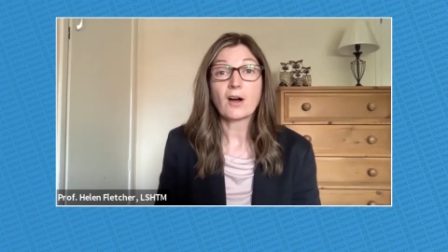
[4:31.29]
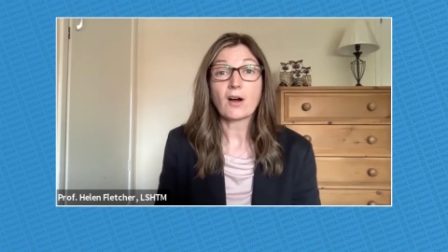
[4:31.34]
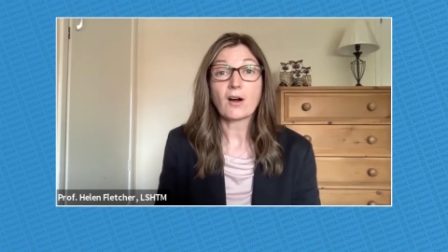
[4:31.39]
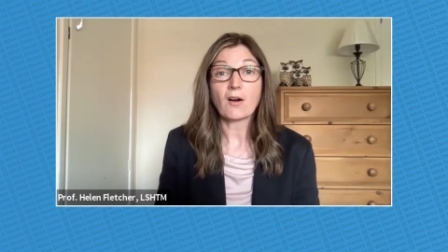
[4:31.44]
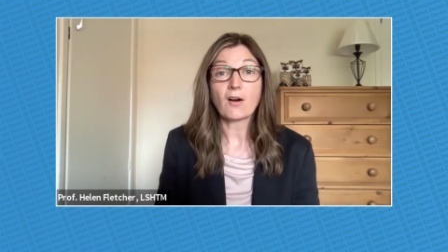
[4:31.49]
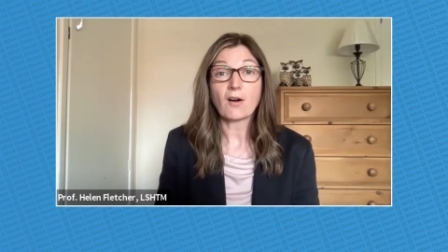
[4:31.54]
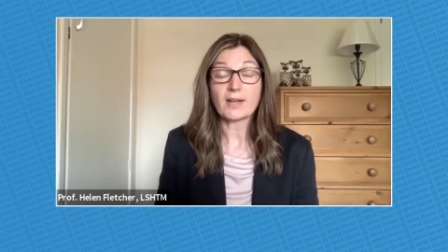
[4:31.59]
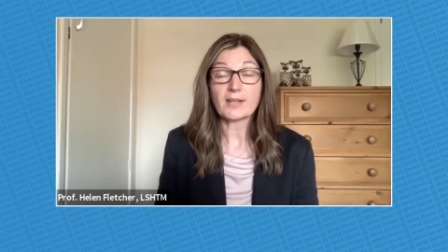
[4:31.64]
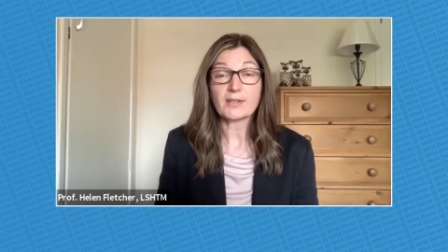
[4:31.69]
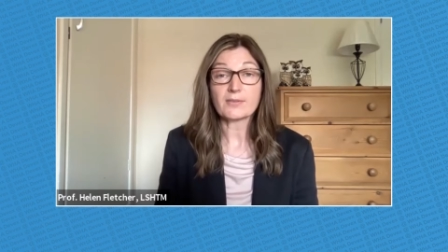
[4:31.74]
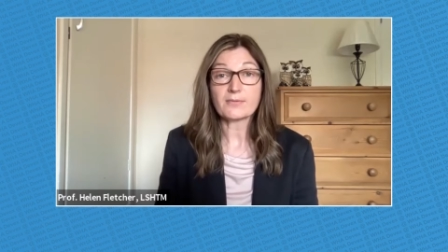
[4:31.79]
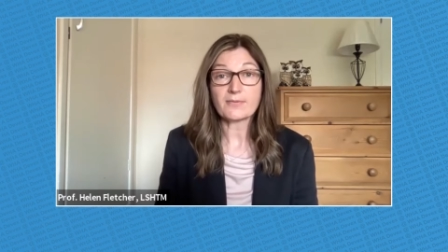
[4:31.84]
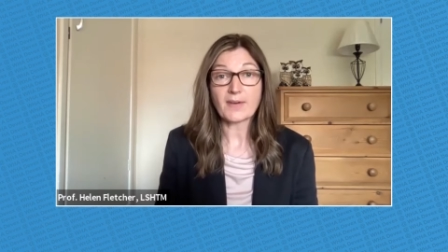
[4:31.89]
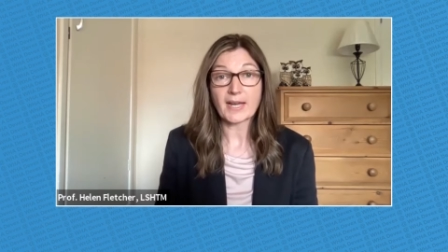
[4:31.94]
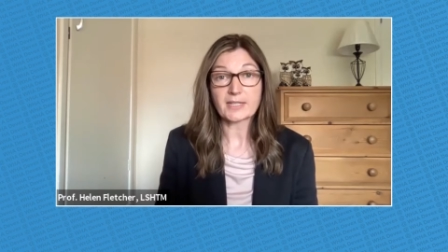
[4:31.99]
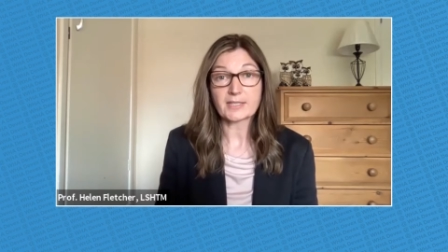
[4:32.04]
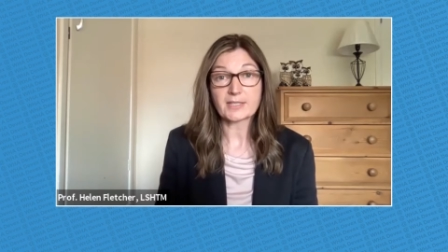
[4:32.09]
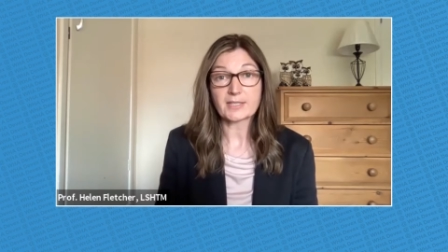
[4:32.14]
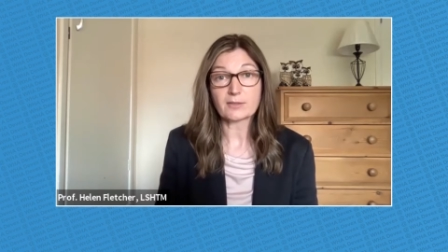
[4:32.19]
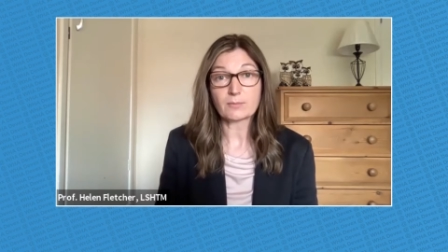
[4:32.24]
are
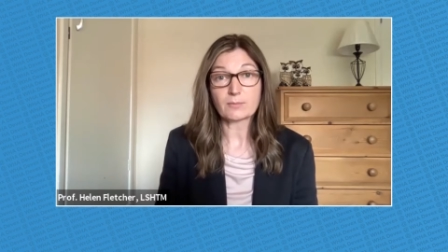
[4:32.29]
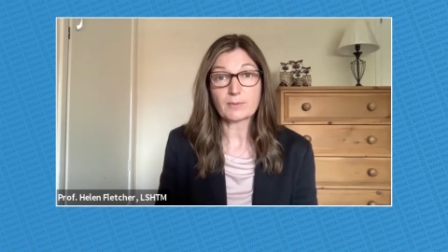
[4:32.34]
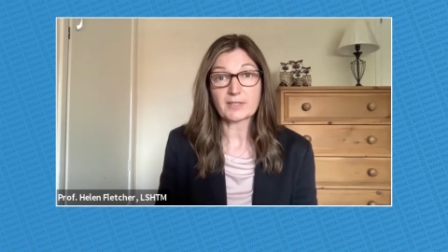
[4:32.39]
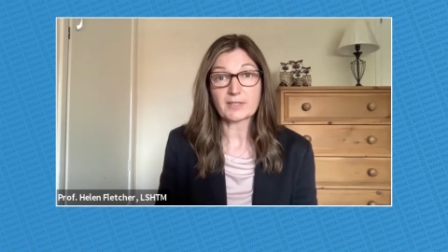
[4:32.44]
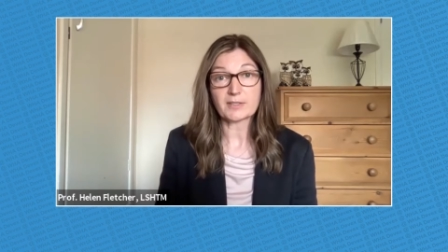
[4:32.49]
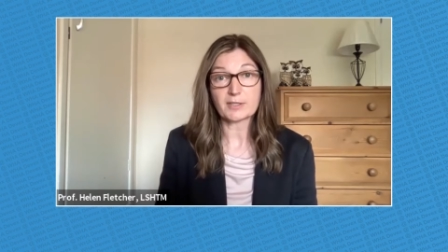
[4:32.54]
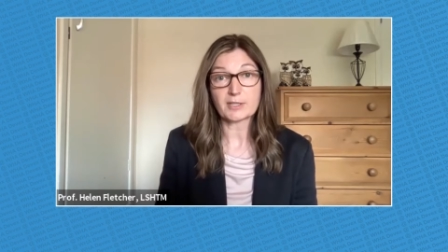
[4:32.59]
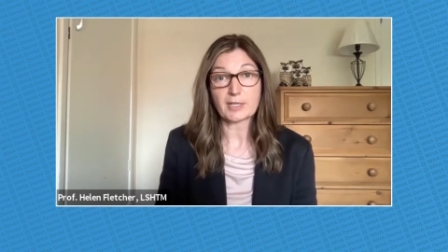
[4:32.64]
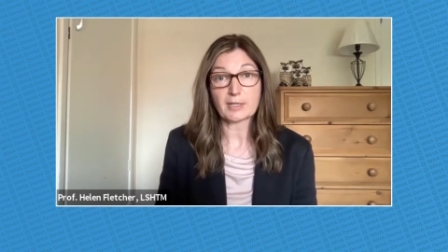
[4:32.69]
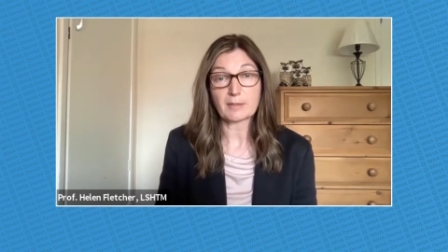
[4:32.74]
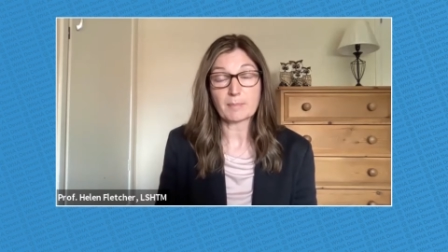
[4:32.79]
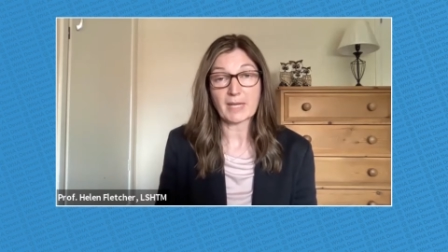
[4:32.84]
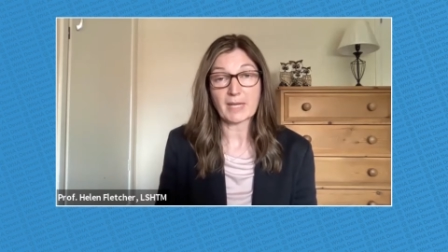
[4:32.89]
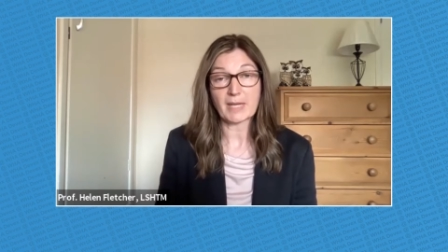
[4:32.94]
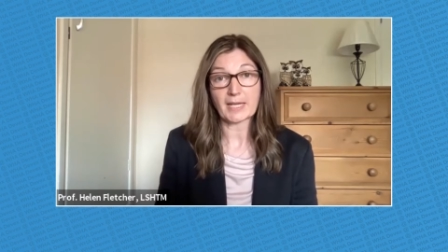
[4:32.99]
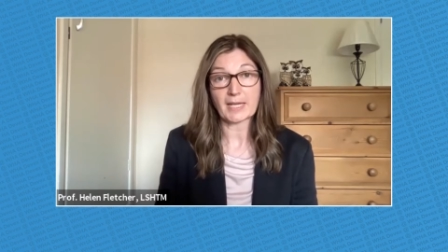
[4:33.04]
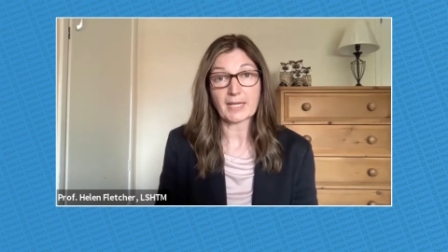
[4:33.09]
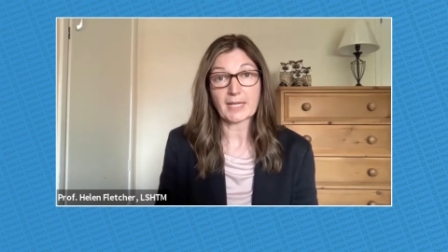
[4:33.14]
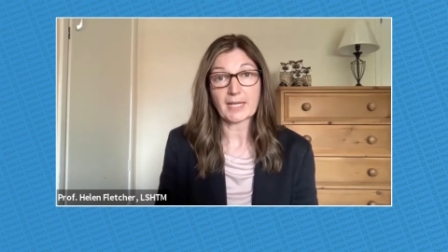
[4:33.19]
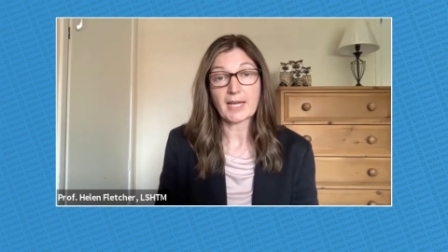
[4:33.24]
infected with
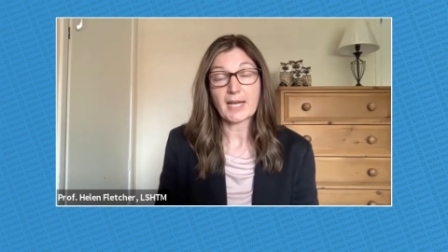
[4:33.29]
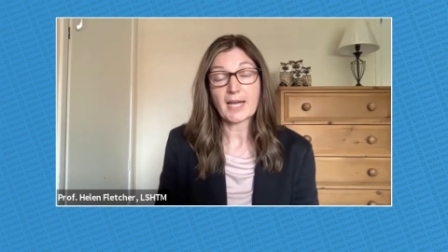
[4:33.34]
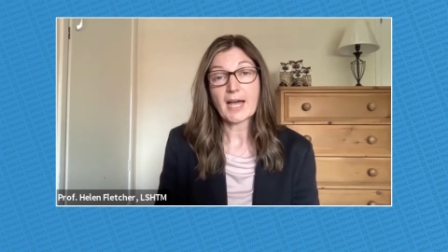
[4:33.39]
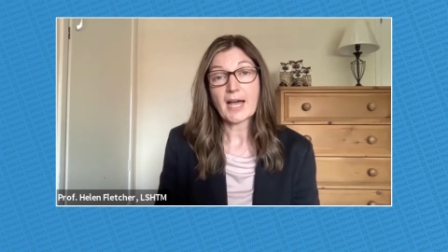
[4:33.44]
TB.